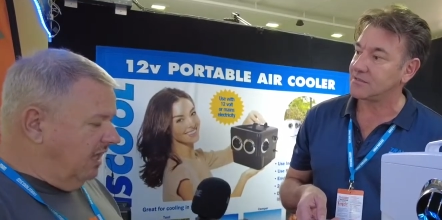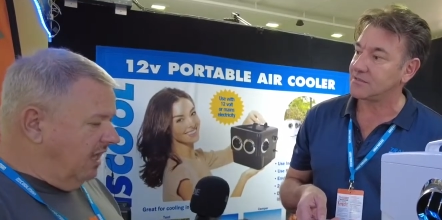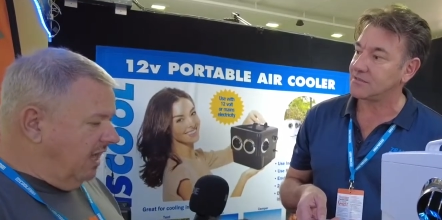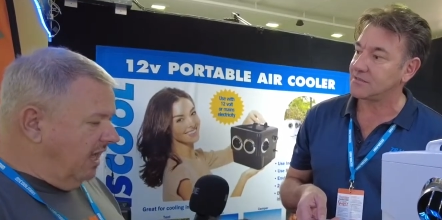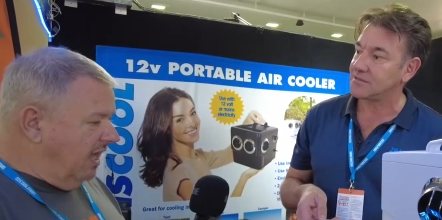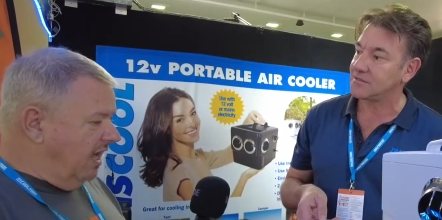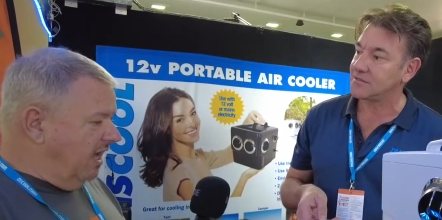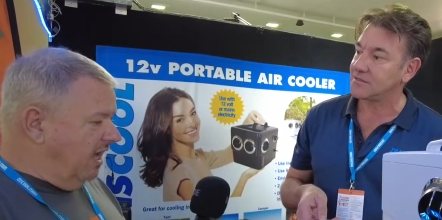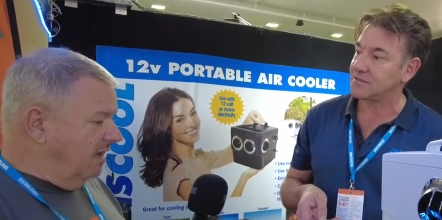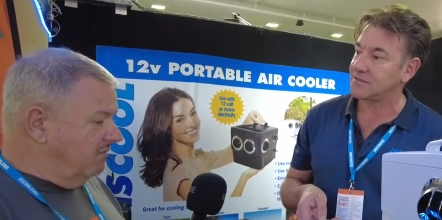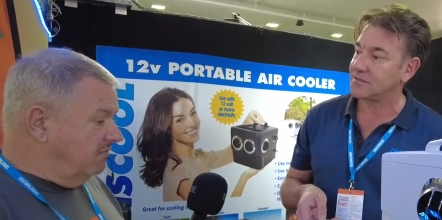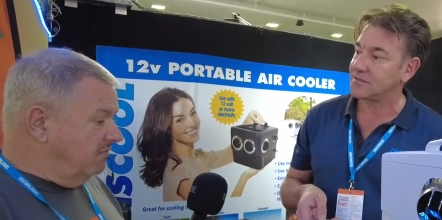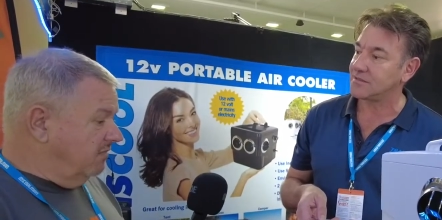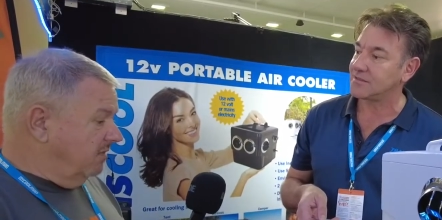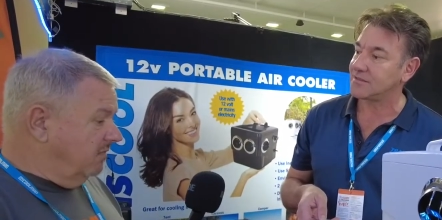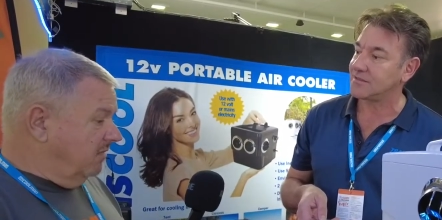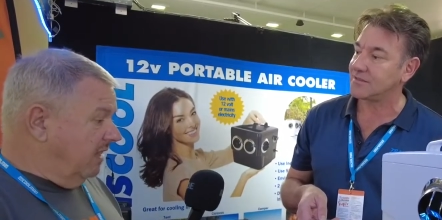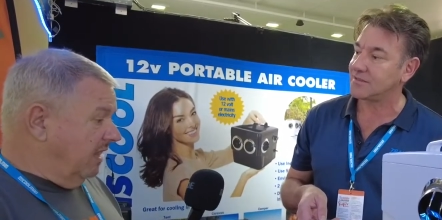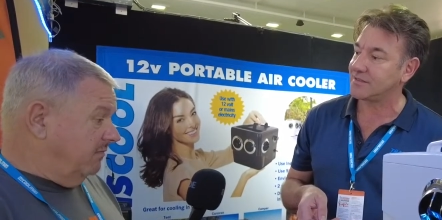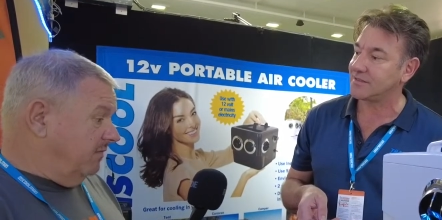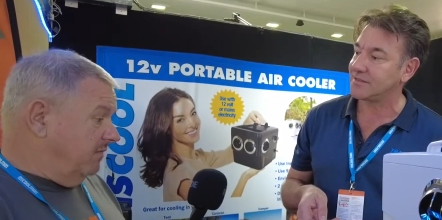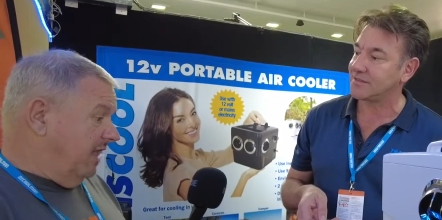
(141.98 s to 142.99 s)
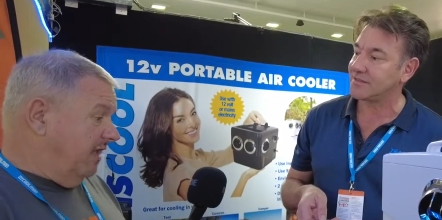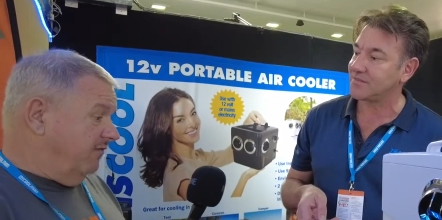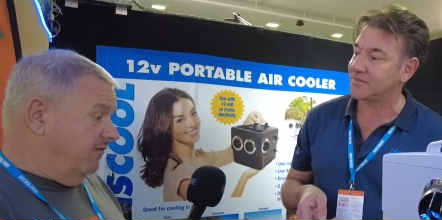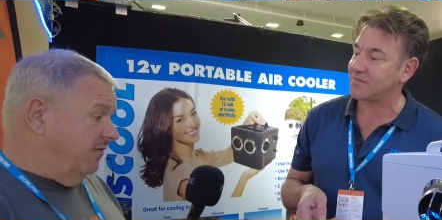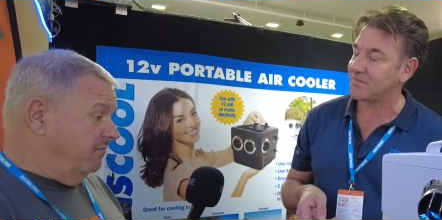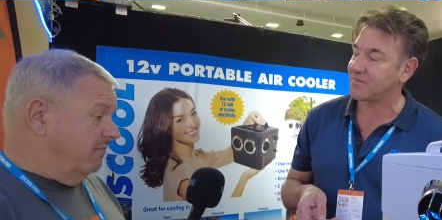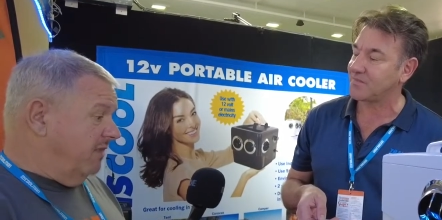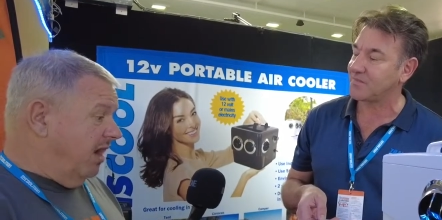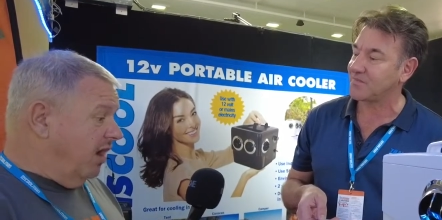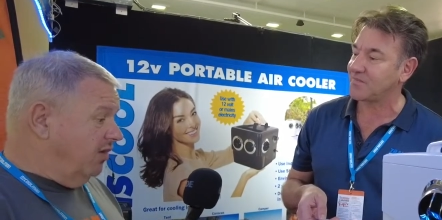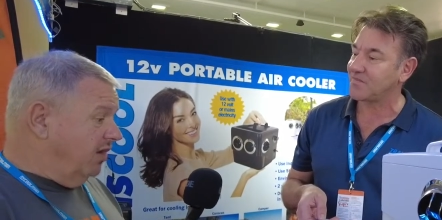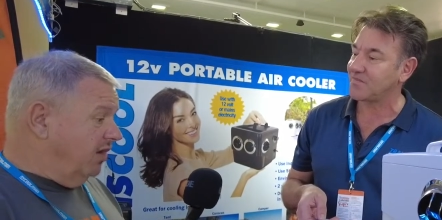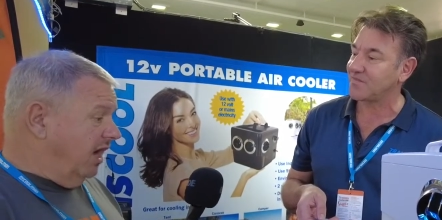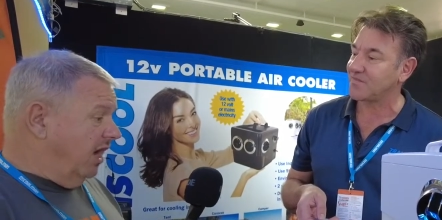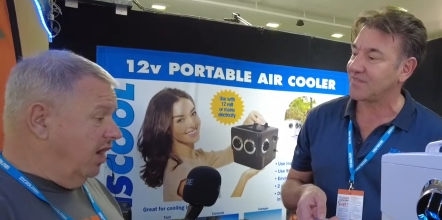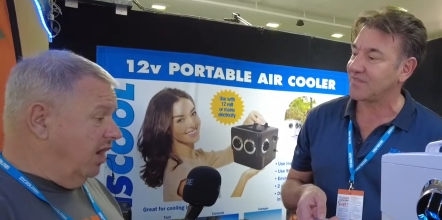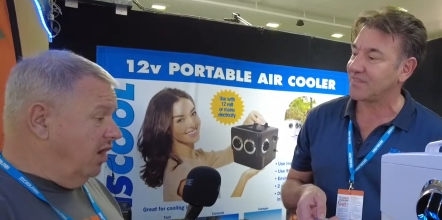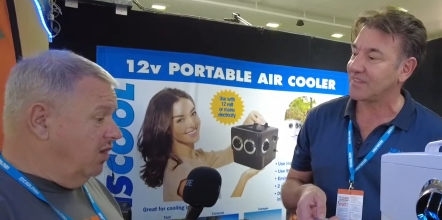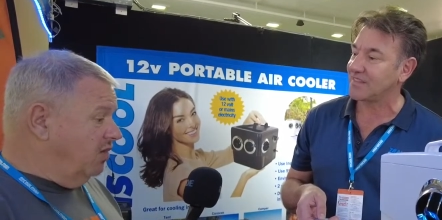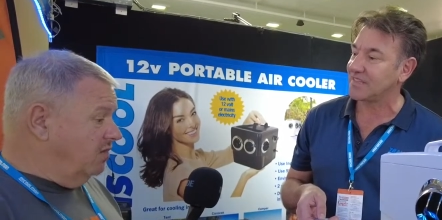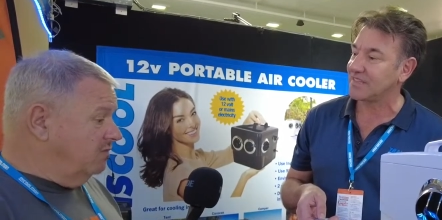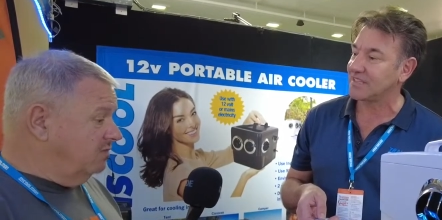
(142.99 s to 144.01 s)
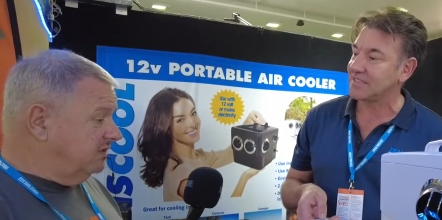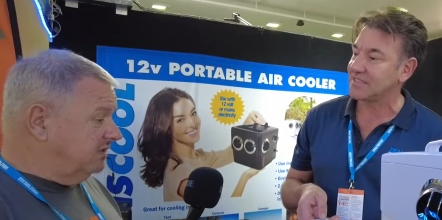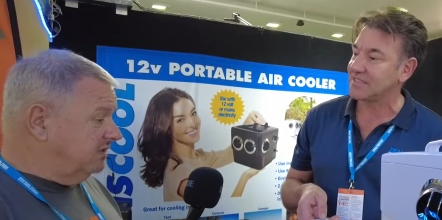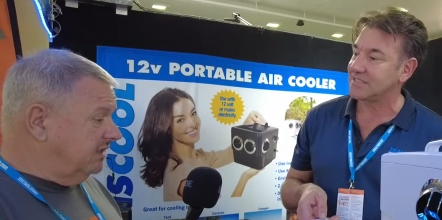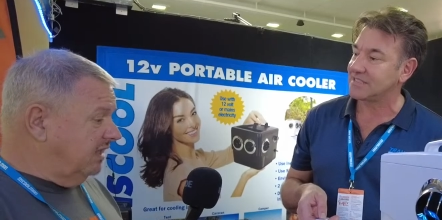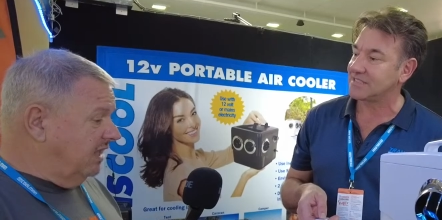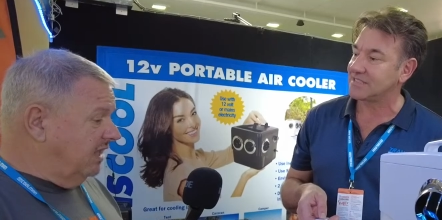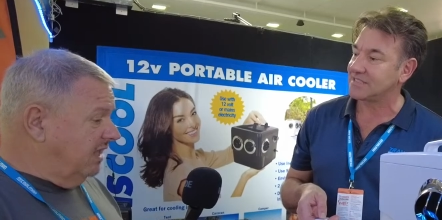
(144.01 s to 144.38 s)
Speaker 1: um, even motorhomes,